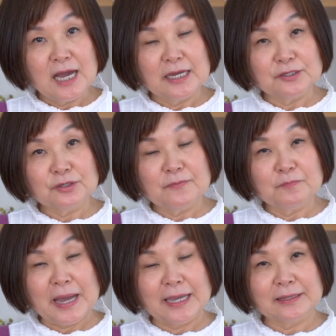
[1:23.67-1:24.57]
You can
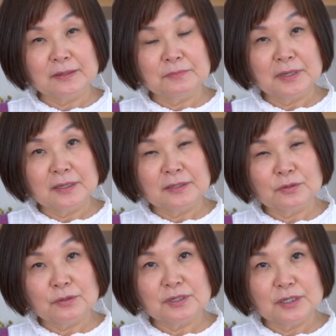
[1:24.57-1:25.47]
buy them in
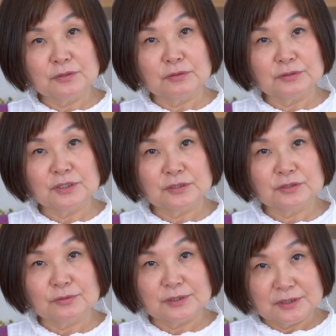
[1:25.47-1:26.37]
Korean grocery
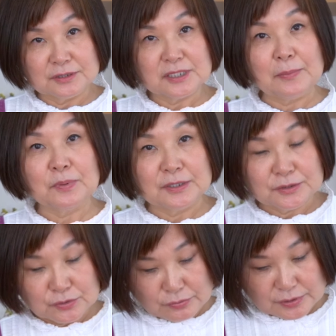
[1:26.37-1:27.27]
stores or
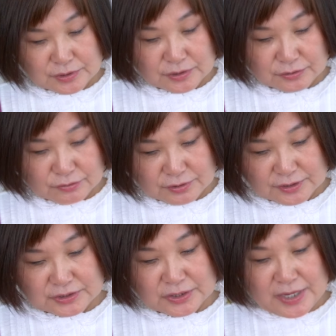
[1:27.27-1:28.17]
Japanese grocery
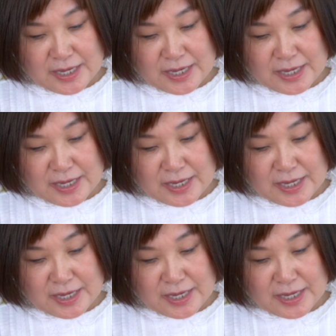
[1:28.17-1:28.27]
stores.